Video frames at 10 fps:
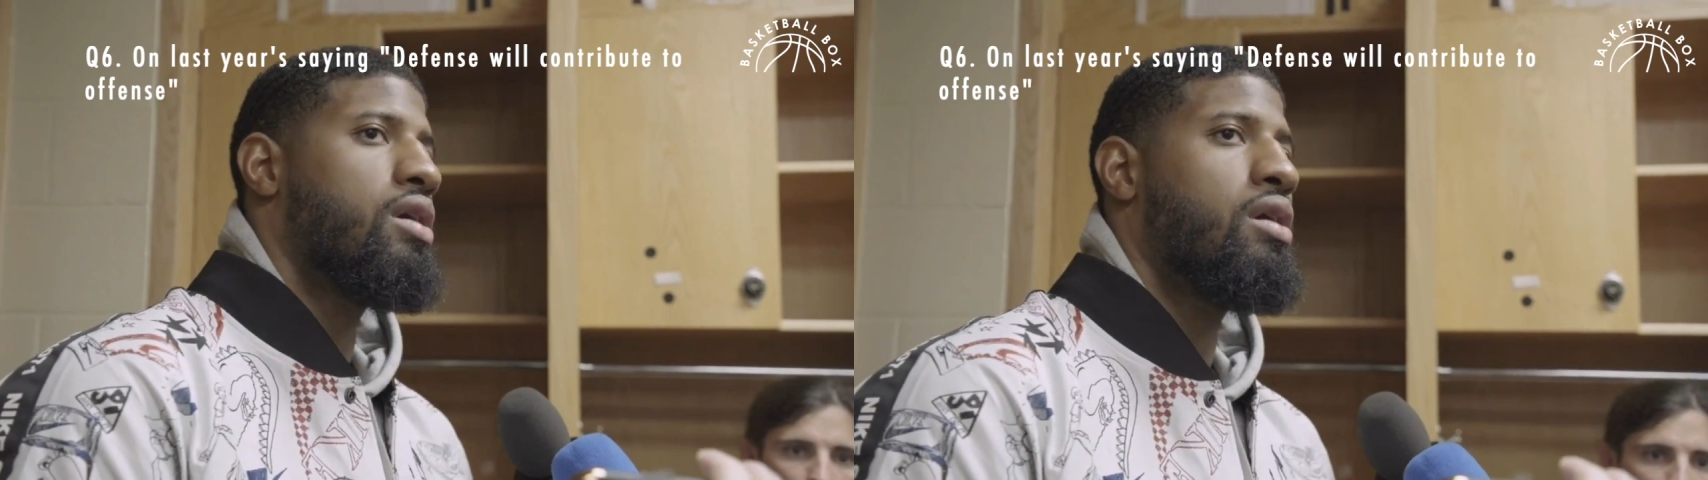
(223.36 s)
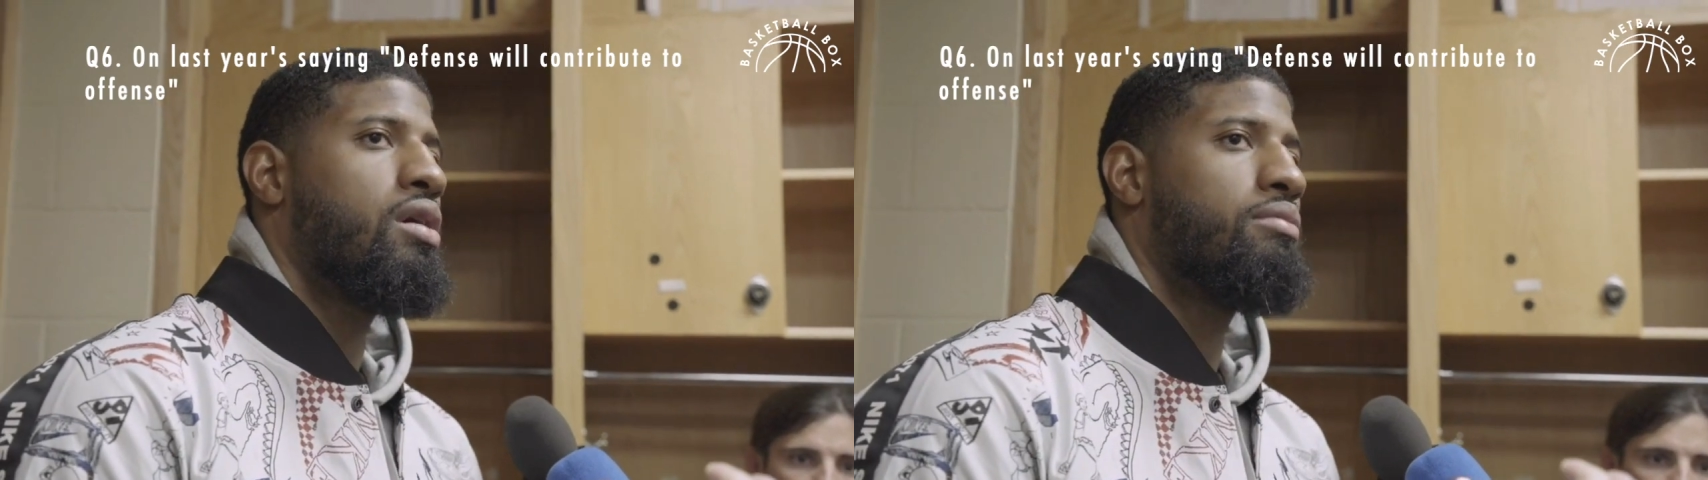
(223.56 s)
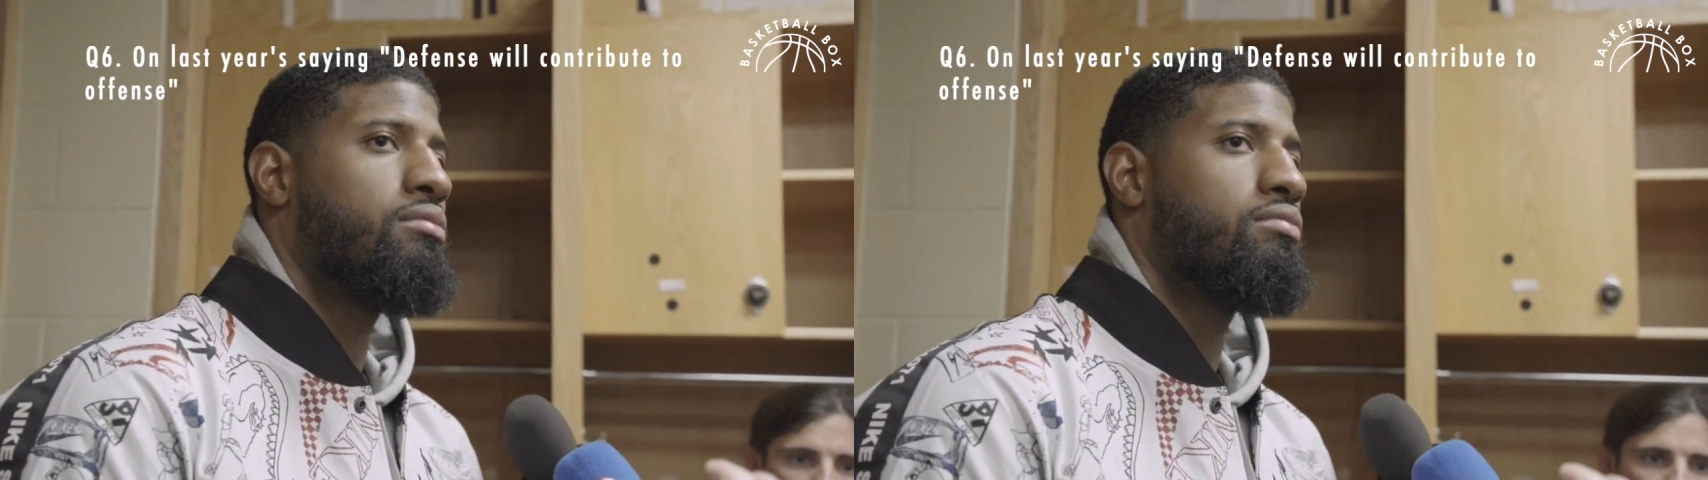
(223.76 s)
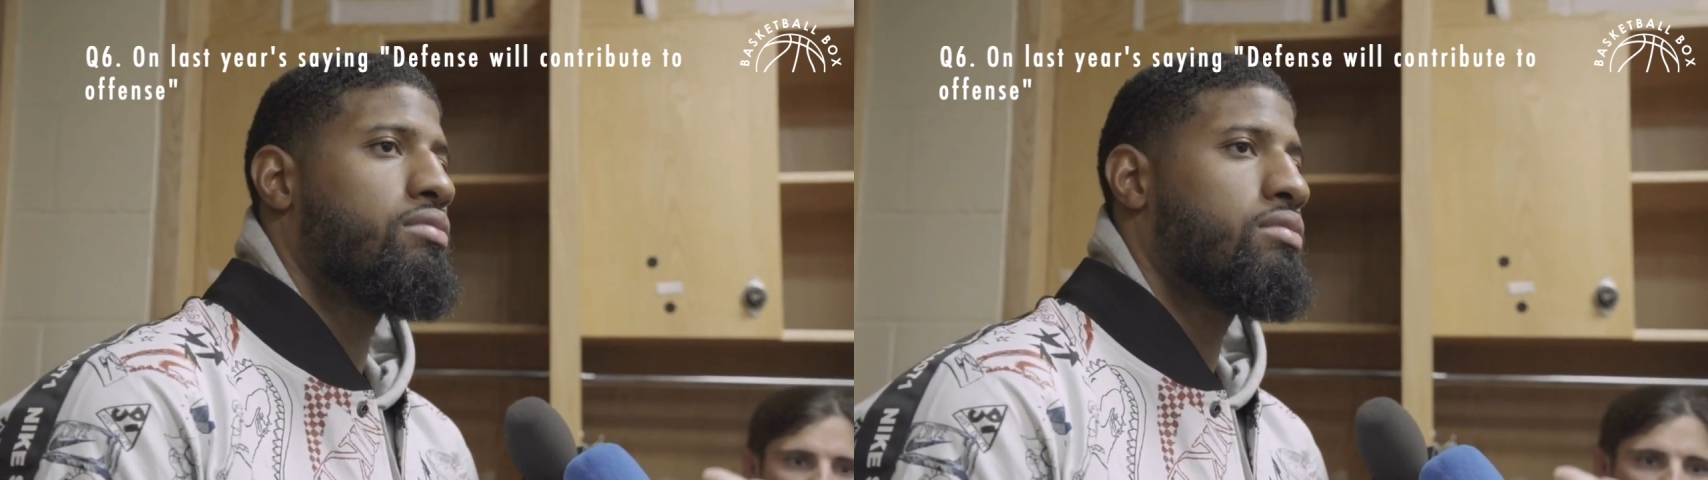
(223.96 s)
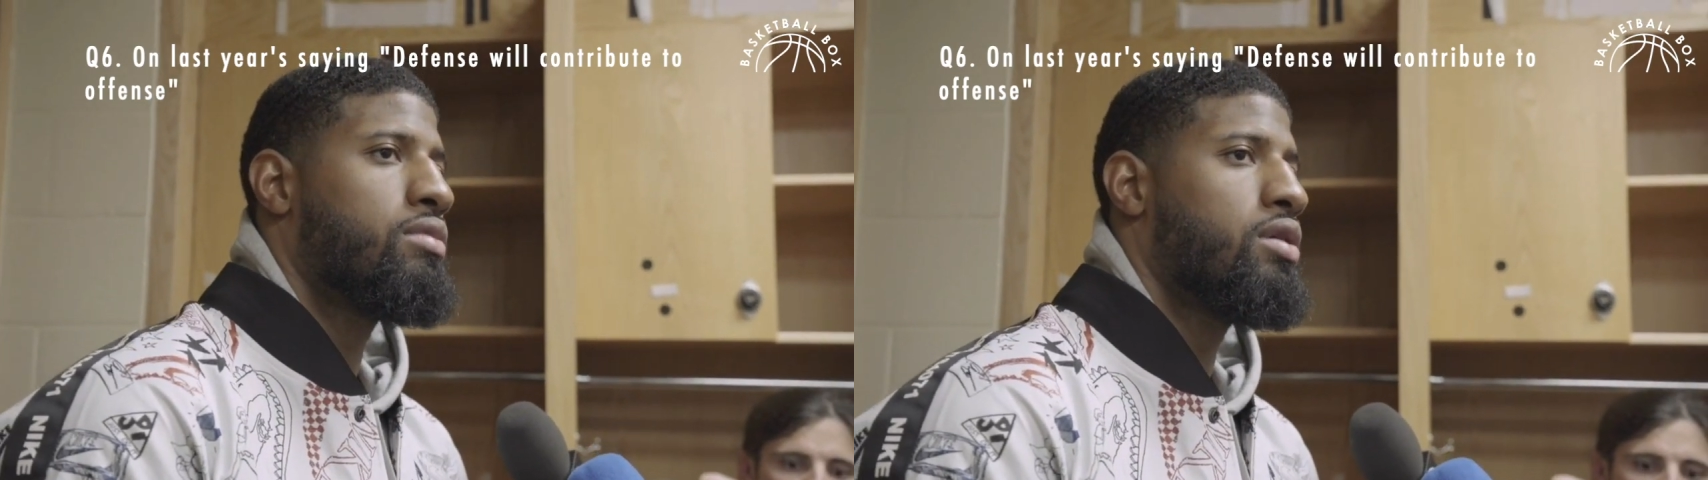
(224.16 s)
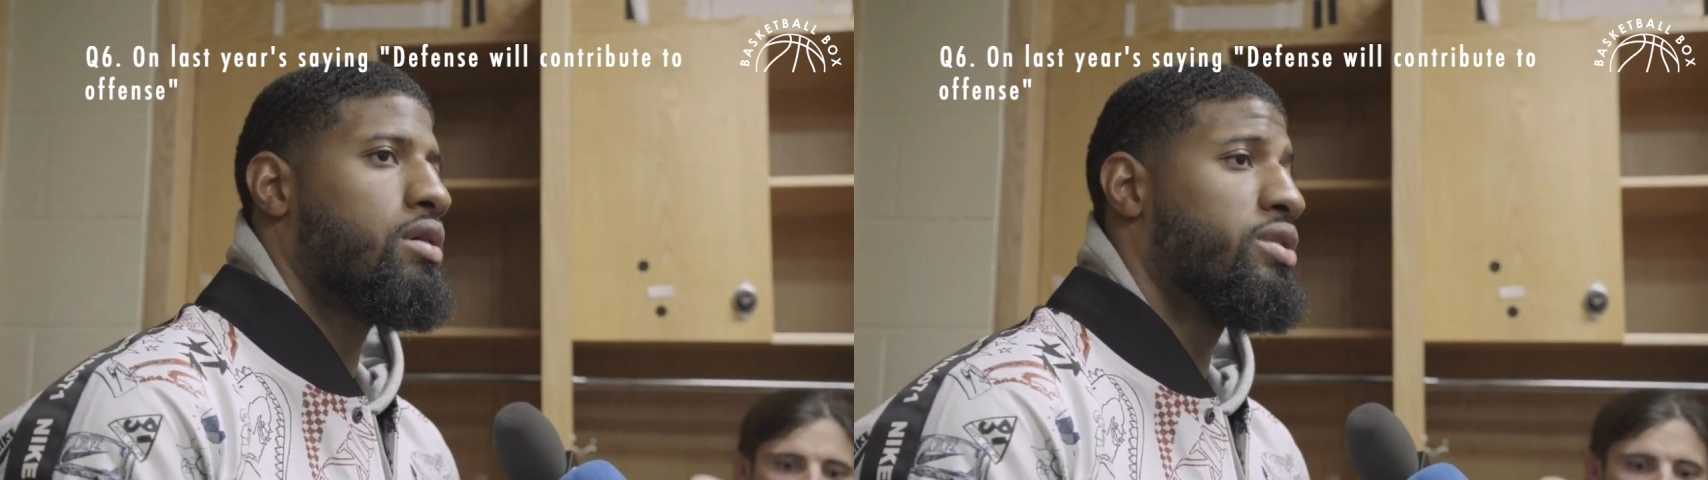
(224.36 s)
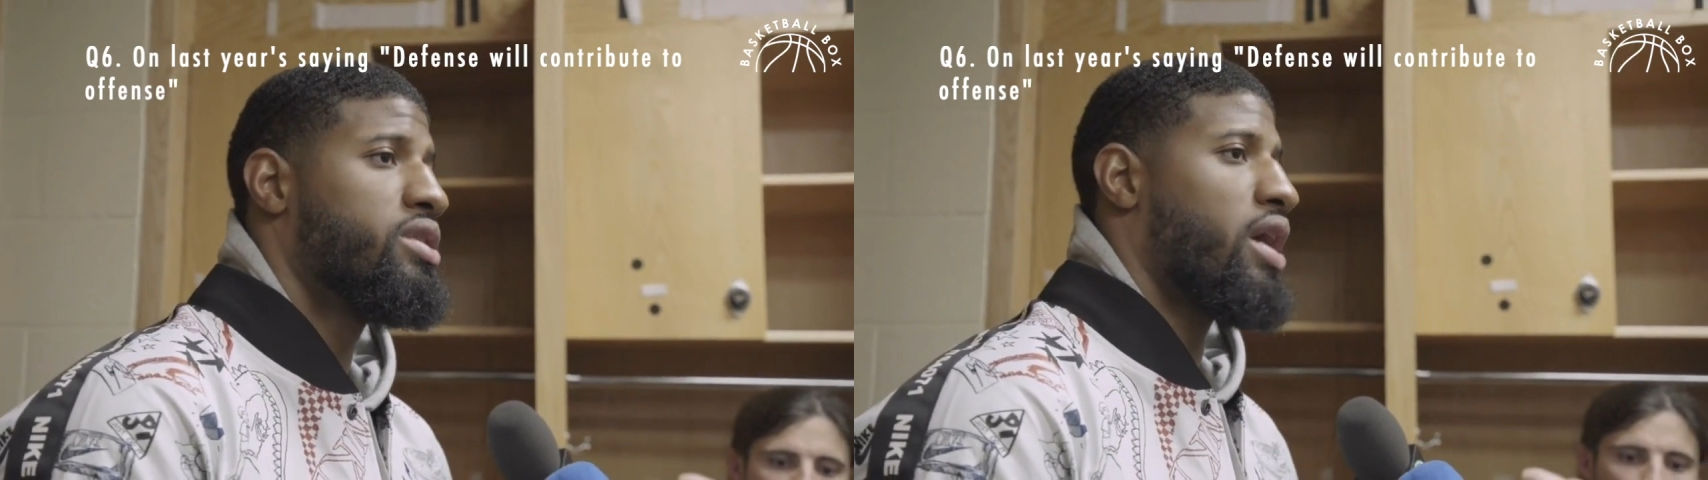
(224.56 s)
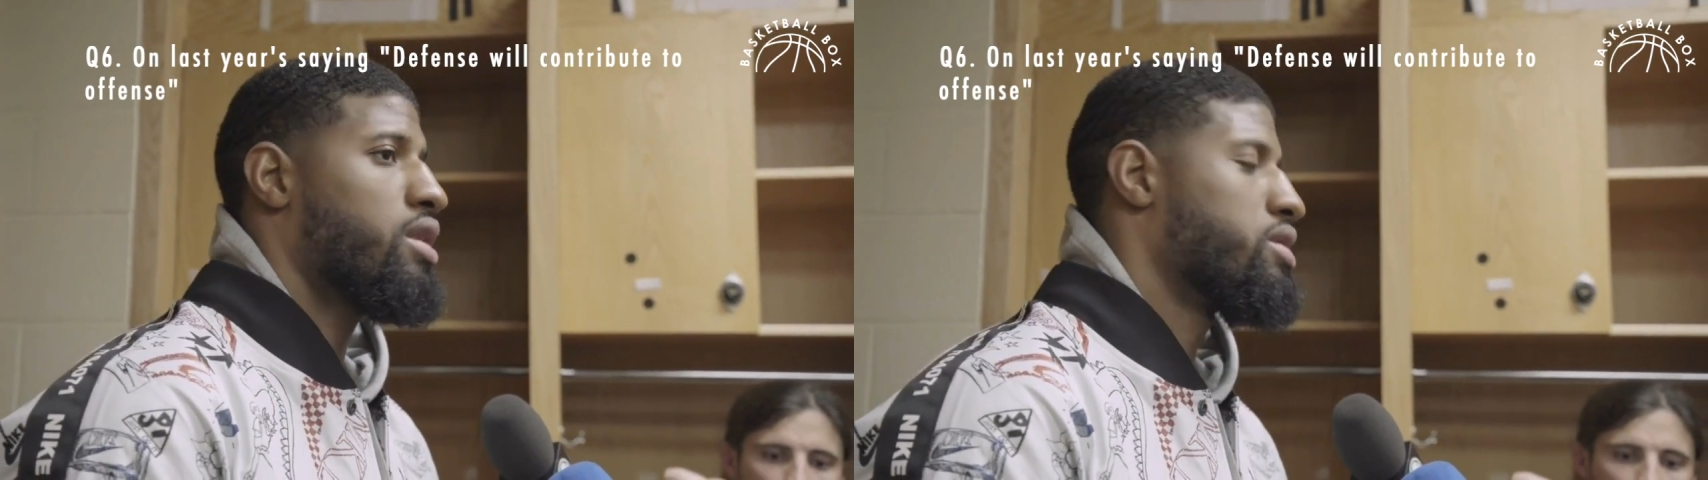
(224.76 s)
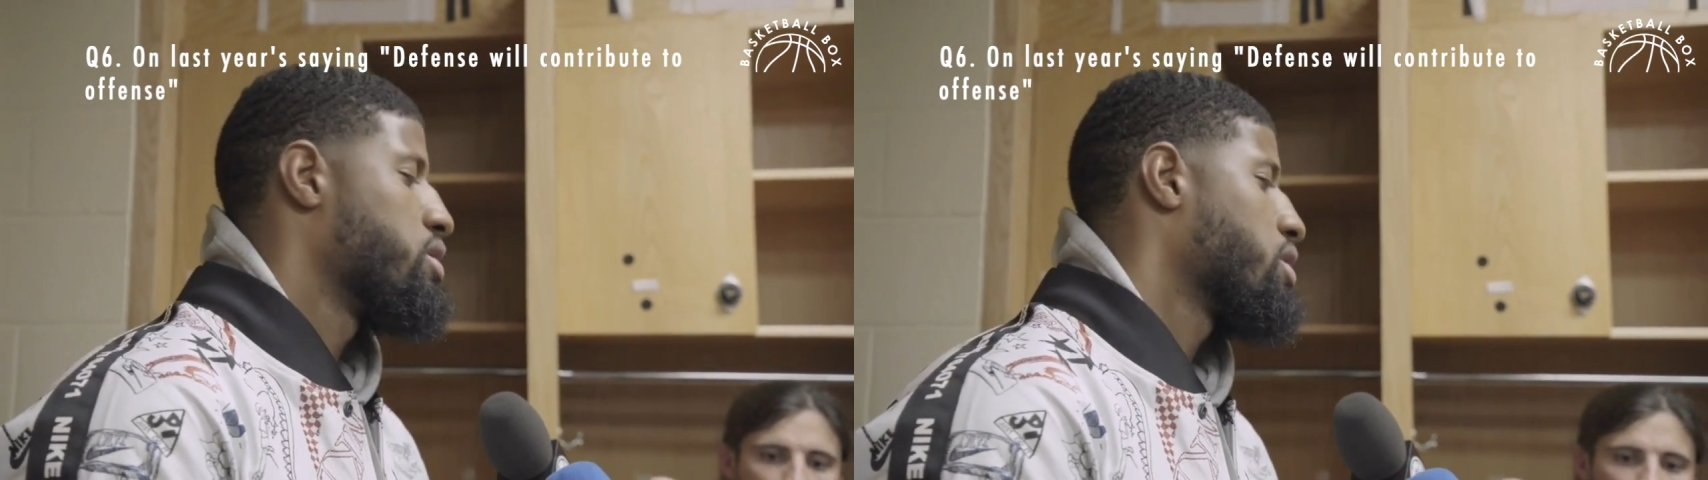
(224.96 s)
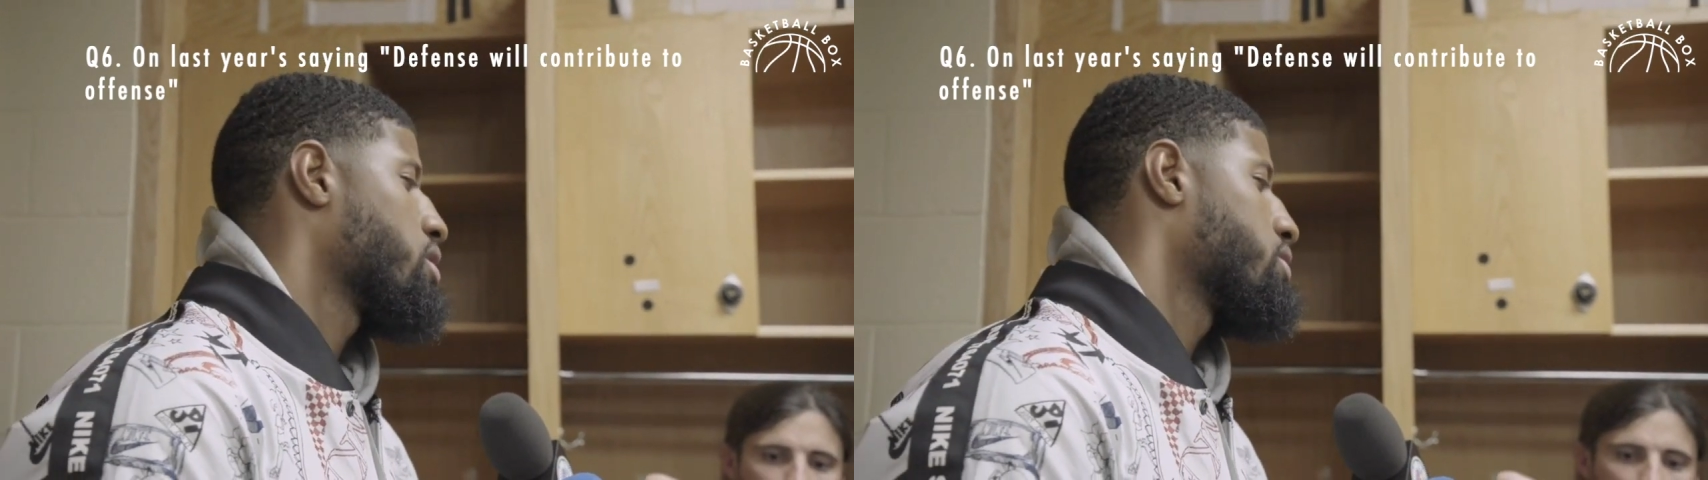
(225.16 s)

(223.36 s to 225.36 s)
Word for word: Um, you know, we challenge each other.